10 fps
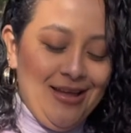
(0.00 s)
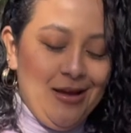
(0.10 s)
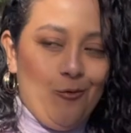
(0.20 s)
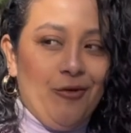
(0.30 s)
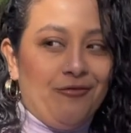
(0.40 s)

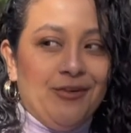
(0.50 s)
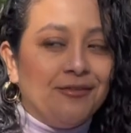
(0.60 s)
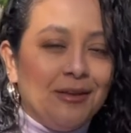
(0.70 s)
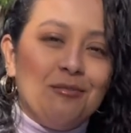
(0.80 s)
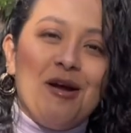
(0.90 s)

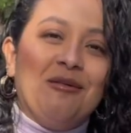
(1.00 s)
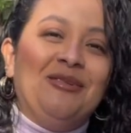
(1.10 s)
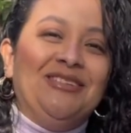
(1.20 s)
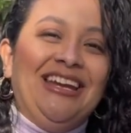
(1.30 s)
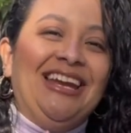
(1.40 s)
150
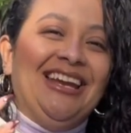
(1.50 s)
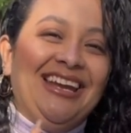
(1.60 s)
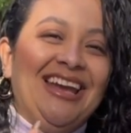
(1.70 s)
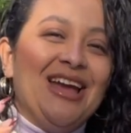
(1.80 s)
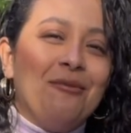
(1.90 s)
probably.
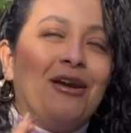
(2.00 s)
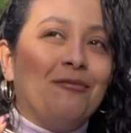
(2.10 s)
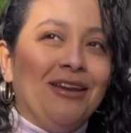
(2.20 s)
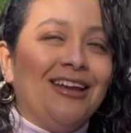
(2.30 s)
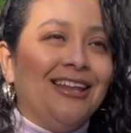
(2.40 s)
But I've been
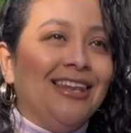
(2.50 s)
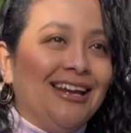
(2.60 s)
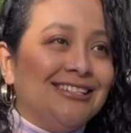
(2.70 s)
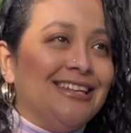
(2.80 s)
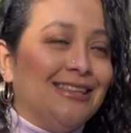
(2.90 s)

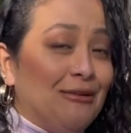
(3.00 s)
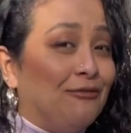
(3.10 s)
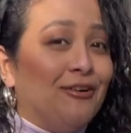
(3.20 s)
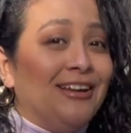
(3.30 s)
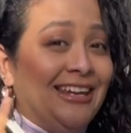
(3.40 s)
collecting them
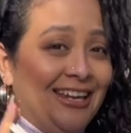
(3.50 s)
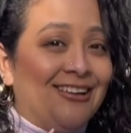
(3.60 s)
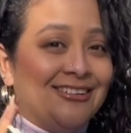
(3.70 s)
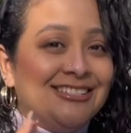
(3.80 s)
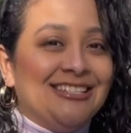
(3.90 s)
for
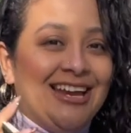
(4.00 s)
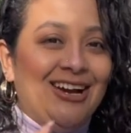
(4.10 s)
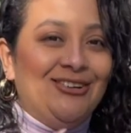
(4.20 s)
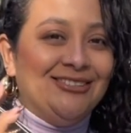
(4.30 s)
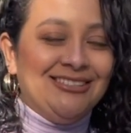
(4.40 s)
years
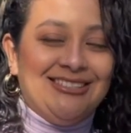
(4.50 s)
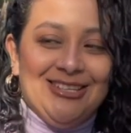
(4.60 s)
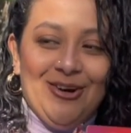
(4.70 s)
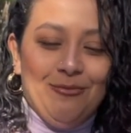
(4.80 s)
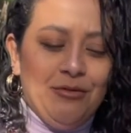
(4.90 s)
now.
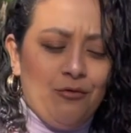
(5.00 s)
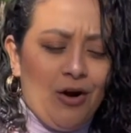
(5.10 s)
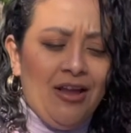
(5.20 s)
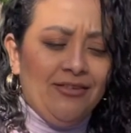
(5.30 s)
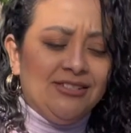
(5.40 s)
So before I
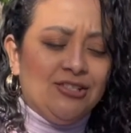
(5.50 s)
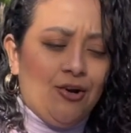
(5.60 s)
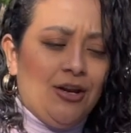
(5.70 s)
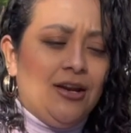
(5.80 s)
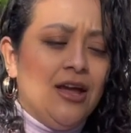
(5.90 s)
even
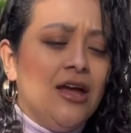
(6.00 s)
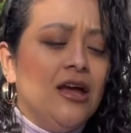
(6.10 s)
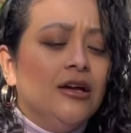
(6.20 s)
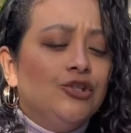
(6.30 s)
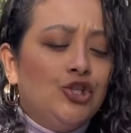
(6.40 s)
started
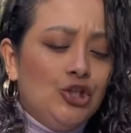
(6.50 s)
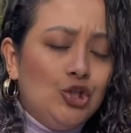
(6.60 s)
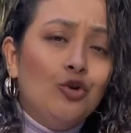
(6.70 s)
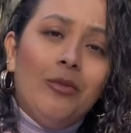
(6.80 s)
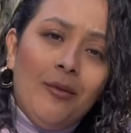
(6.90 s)
to
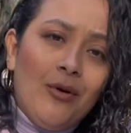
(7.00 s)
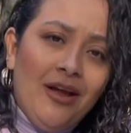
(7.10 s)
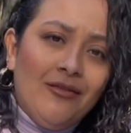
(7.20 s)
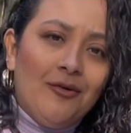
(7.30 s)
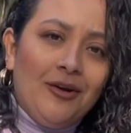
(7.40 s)
do my
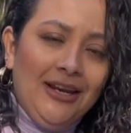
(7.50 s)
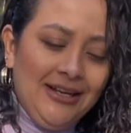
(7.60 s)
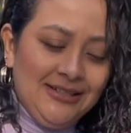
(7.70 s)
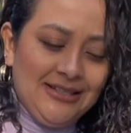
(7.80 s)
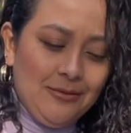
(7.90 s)
private
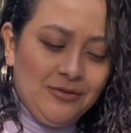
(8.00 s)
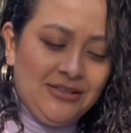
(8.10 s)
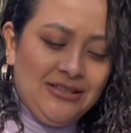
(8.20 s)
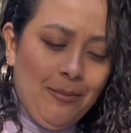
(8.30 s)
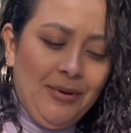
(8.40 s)
readings and
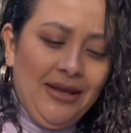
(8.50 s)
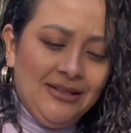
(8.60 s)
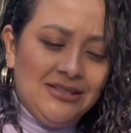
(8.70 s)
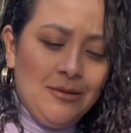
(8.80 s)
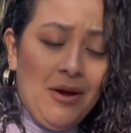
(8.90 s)
stepping
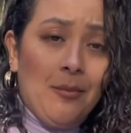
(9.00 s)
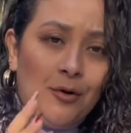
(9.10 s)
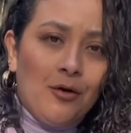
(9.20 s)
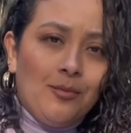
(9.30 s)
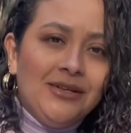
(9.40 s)
into my
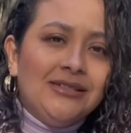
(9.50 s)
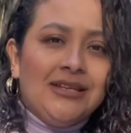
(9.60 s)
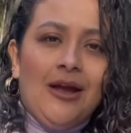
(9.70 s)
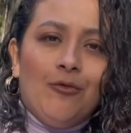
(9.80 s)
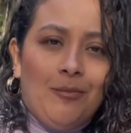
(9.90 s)
purpose,
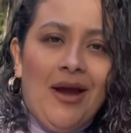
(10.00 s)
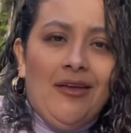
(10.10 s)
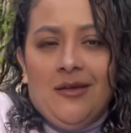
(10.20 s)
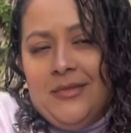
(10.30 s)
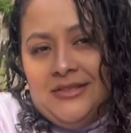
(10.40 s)
I would buy
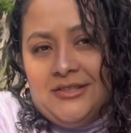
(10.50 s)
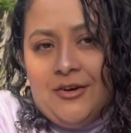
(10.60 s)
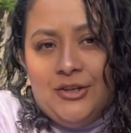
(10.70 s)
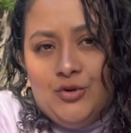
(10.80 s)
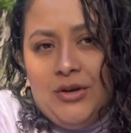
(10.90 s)
them and
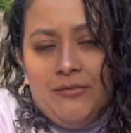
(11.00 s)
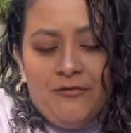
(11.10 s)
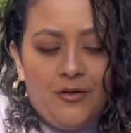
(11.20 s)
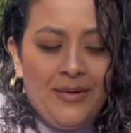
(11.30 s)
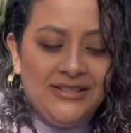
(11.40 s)
started doing them
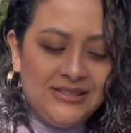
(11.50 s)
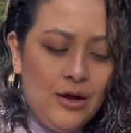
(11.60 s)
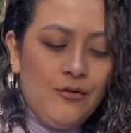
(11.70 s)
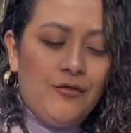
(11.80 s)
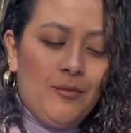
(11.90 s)
for
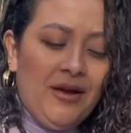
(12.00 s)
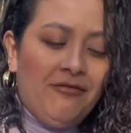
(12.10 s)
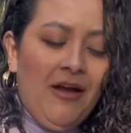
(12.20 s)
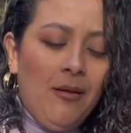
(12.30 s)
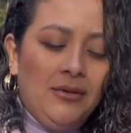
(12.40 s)
myself, for my
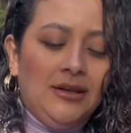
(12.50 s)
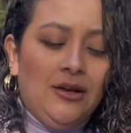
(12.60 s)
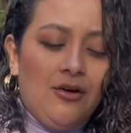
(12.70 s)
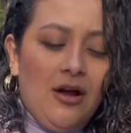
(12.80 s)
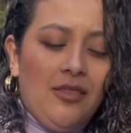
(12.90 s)
family,
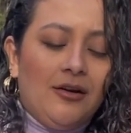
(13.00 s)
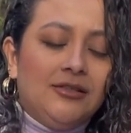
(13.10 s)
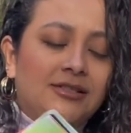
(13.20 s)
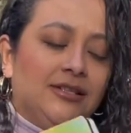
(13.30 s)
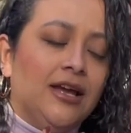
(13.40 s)
or others.